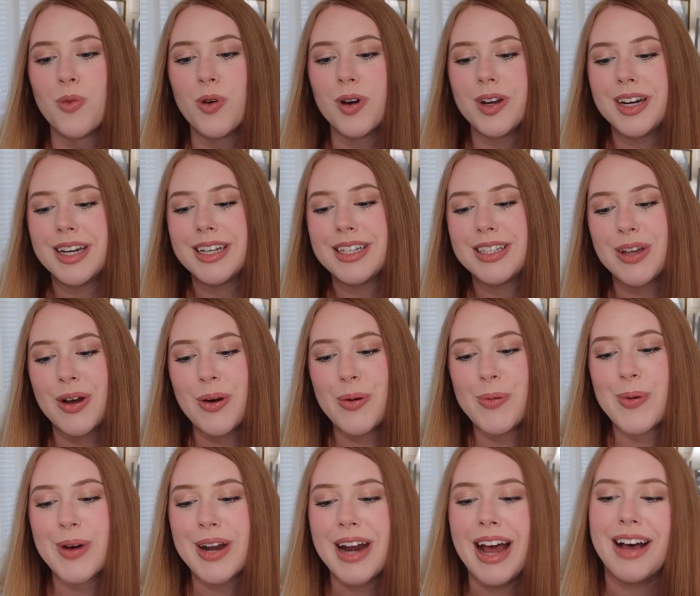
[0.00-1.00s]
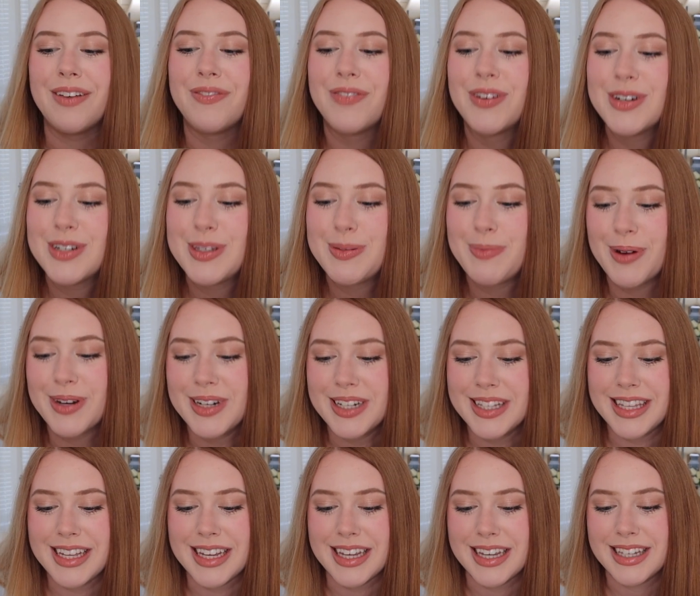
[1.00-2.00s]
one. So when I first
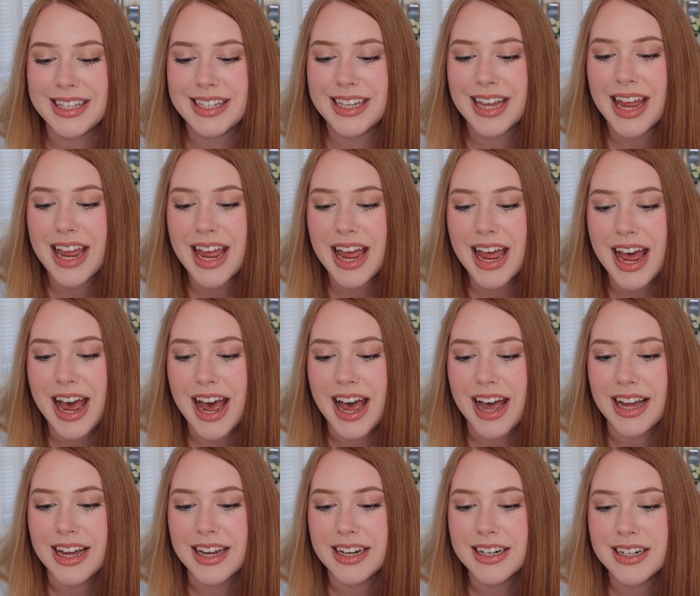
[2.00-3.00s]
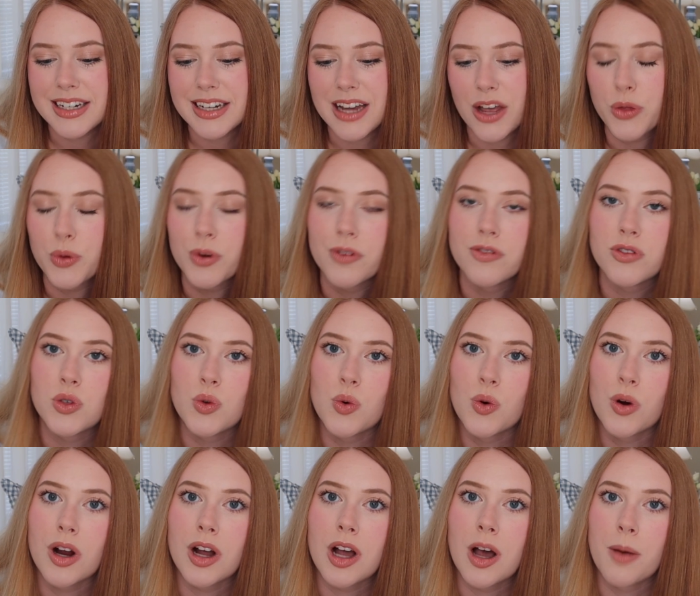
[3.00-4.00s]
spotted this at a thrift
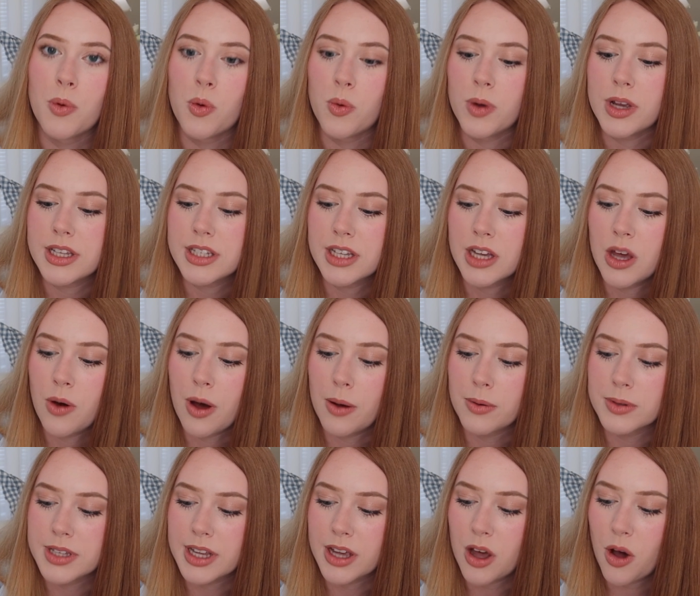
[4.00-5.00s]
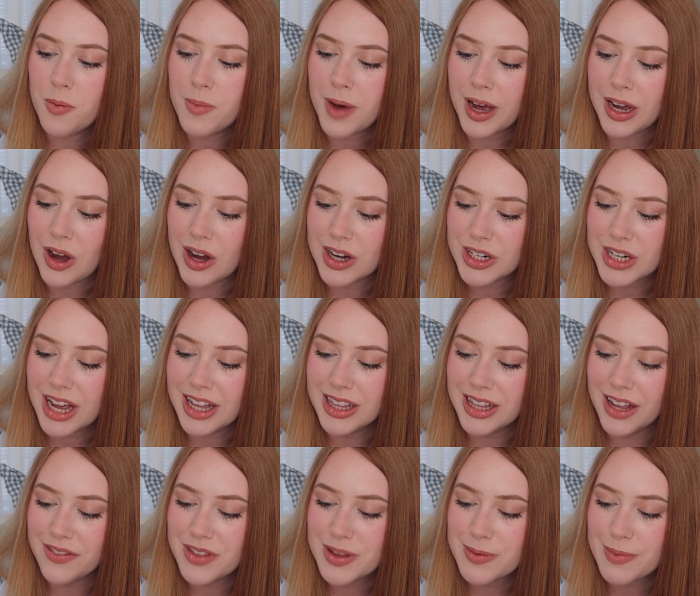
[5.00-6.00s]
store a couple weeks ago, I was like, oh my gosh, I
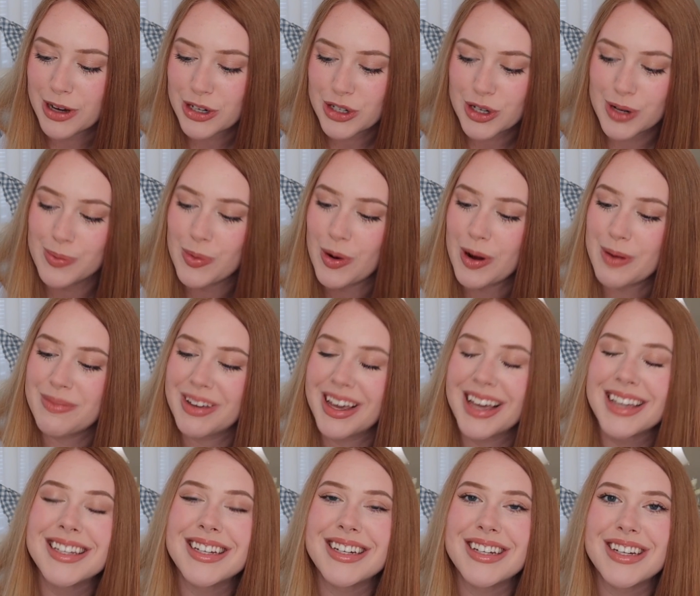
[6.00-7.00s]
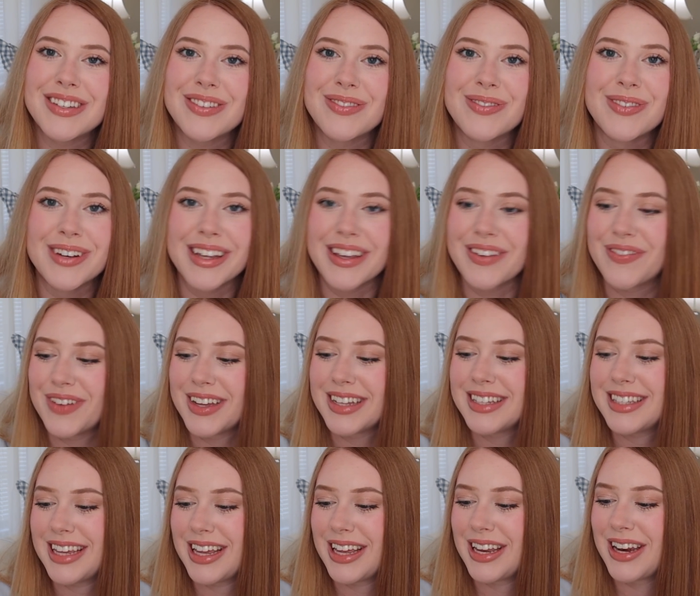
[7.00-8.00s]
love the mushroom one, because it just really
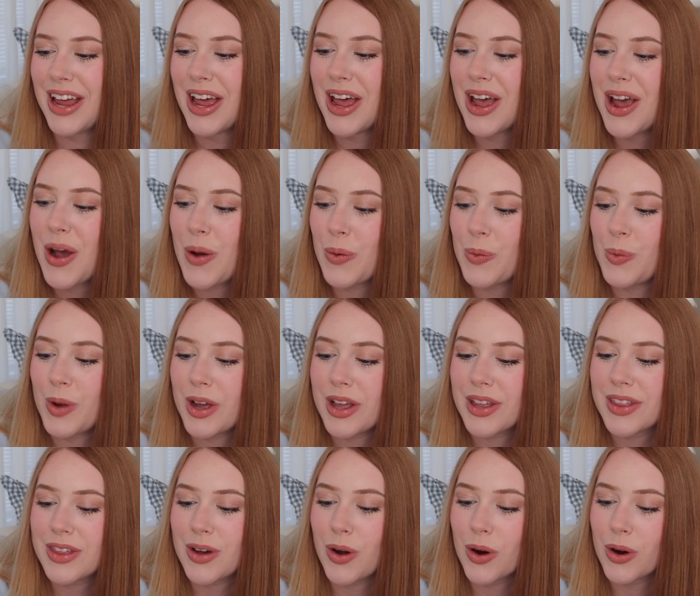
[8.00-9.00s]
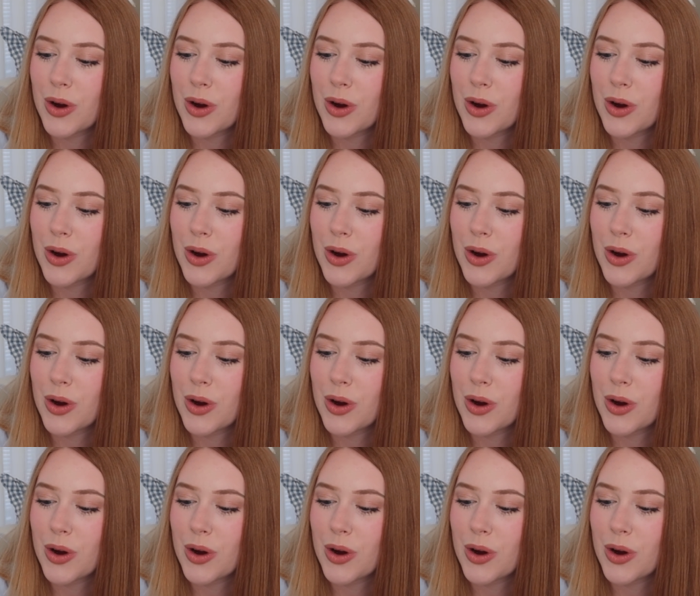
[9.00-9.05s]
fits in with our